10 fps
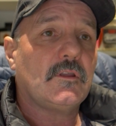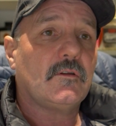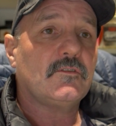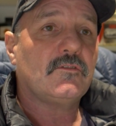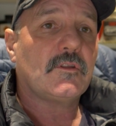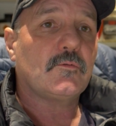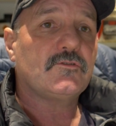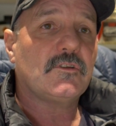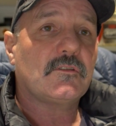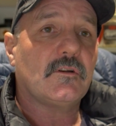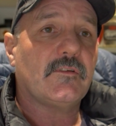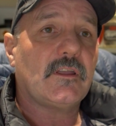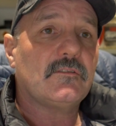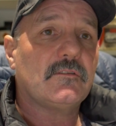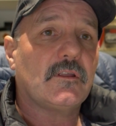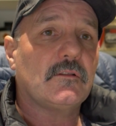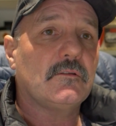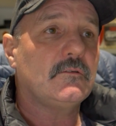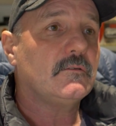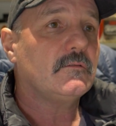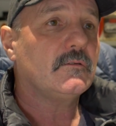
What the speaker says: I'll just double check that I've answered that, Luke,